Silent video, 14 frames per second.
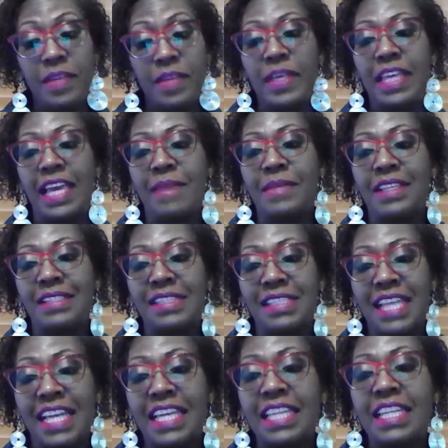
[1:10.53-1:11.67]
He became the
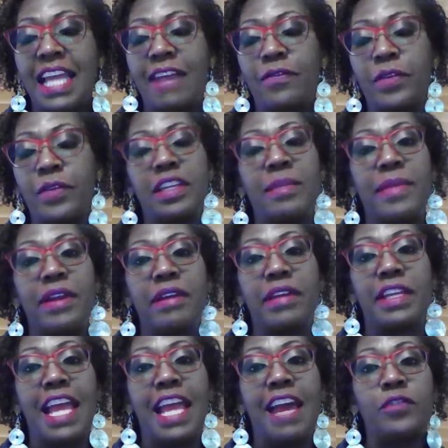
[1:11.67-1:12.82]
second African
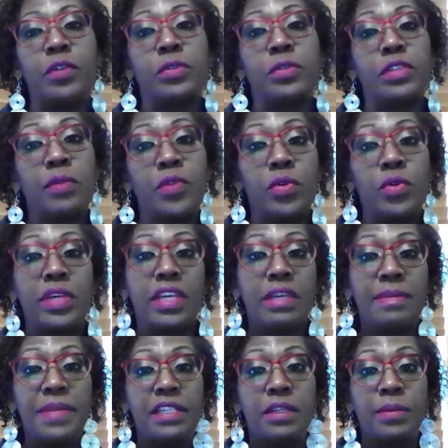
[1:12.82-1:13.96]
American after W.E.B.